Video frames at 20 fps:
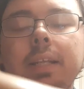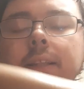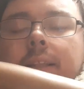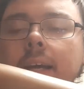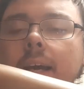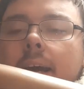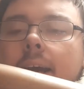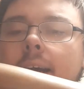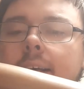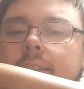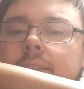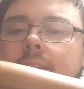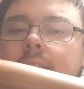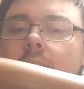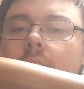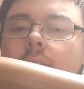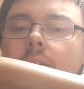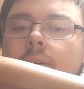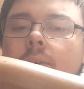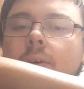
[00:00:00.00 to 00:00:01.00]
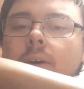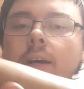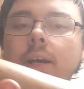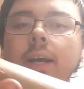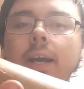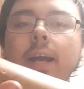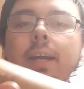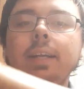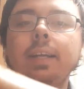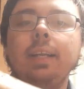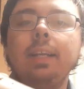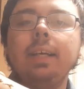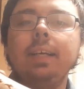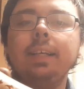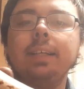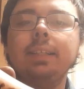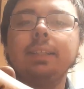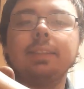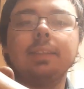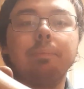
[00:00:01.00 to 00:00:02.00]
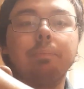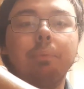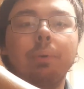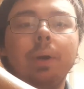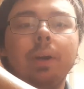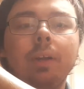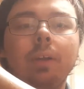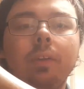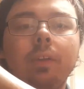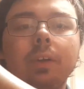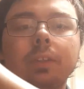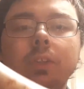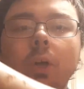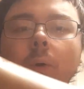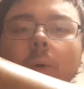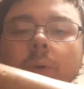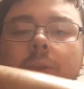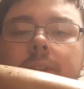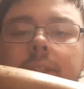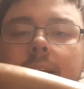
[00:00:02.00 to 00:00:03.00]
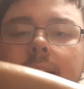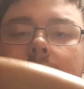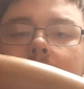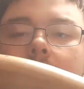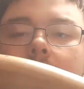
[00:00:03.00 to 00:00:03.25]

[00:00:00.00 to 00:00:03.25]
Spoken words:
that. So, and it is brittle. There's holes in it